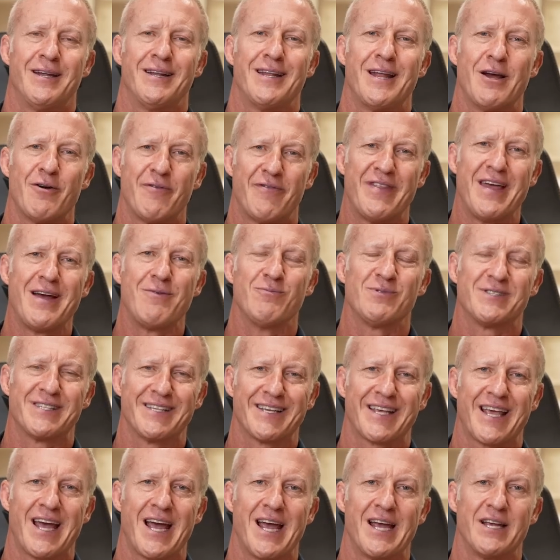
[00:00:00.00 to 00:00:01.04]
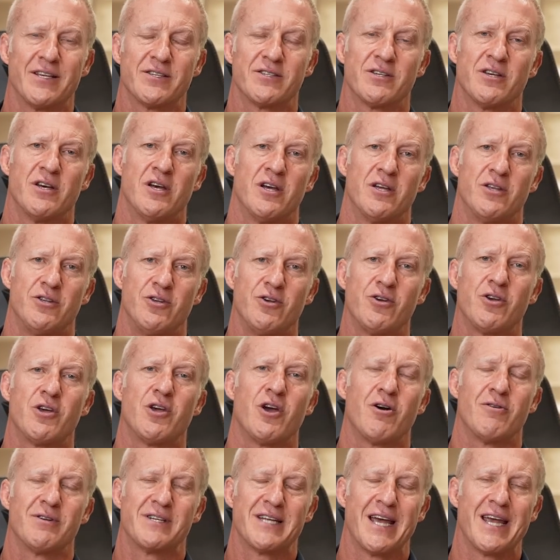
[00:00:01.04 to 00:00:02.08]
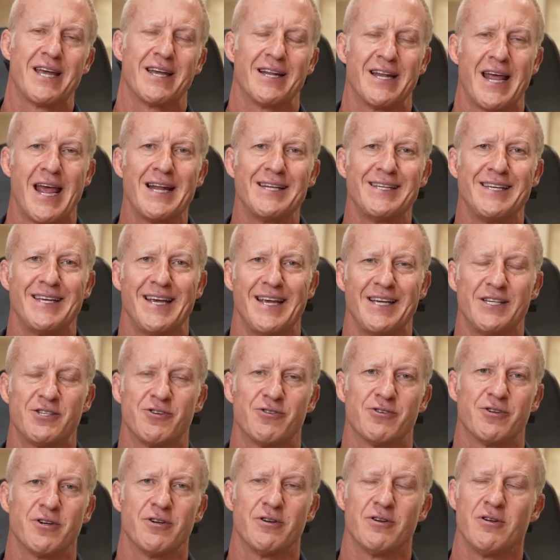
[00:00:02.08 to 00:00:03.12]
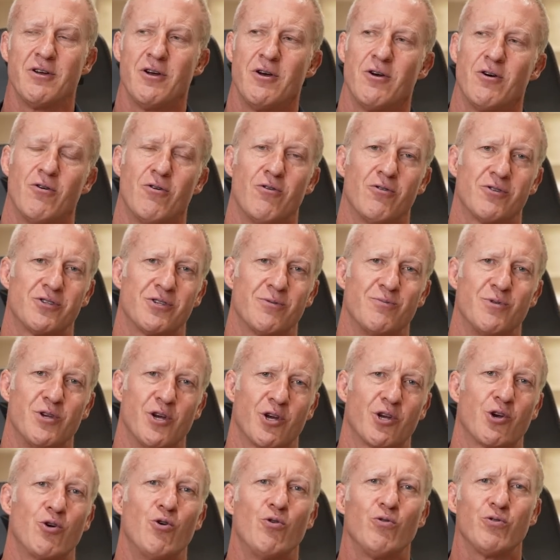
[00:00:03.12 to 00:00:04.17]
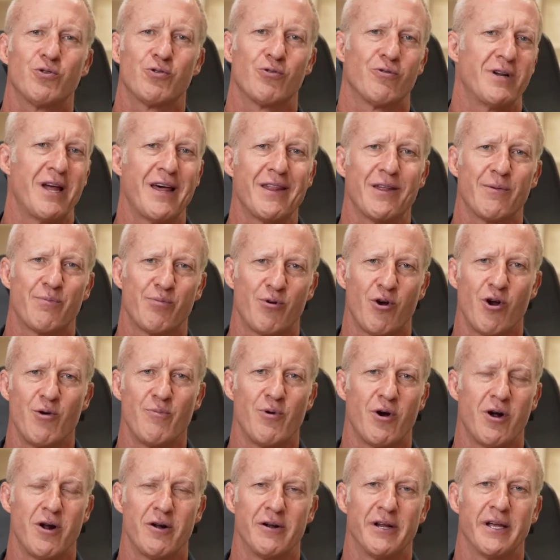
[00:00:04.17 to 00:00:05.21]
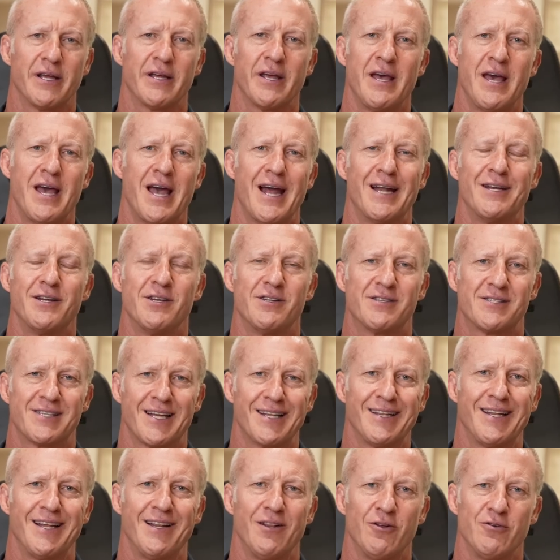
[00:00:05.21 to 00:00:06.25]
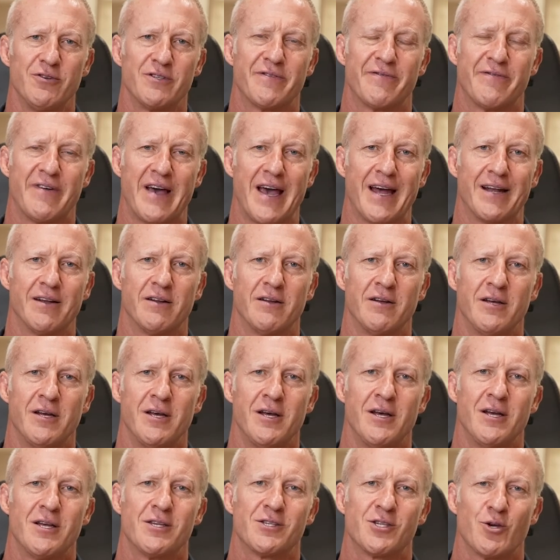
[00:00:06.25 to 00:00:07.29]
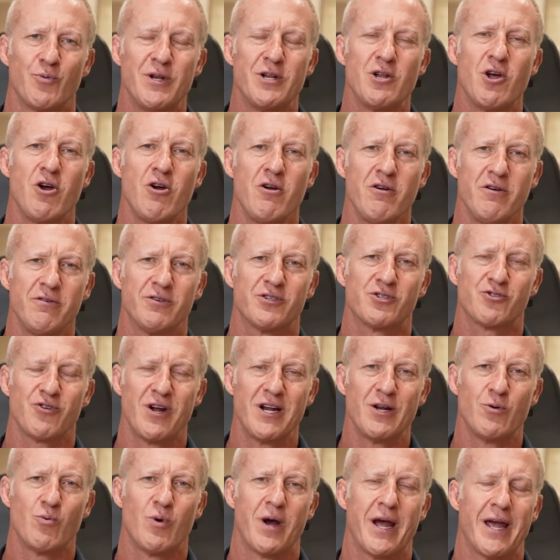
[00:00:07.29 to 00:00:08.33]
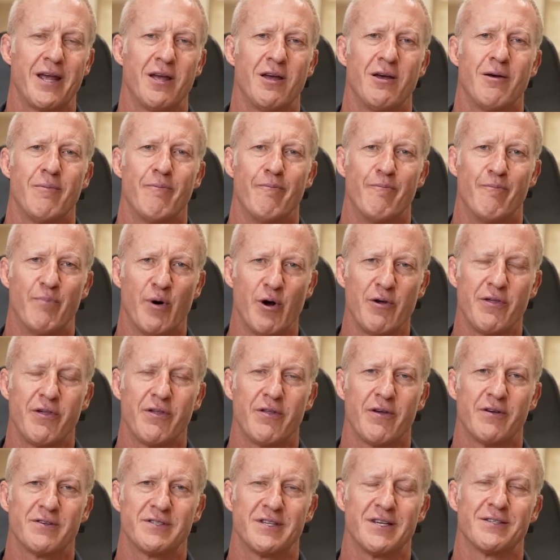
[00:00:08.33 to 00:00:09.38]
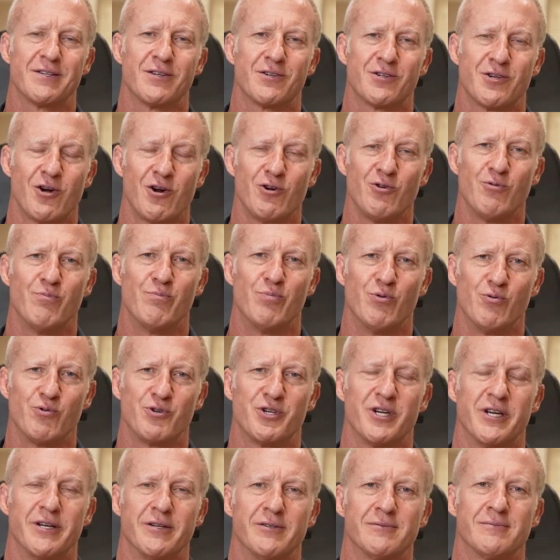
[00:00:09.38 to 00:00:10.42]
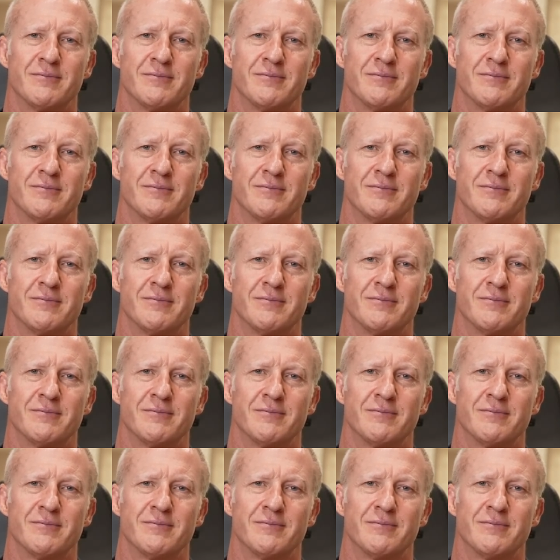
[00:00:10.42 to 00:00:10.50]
Now, if that was the case, you could go and take an anti-estrogen or some Yakult or another probiotic and you'd suddenly lose fat. So we know straight away, both of those things are total bullshit.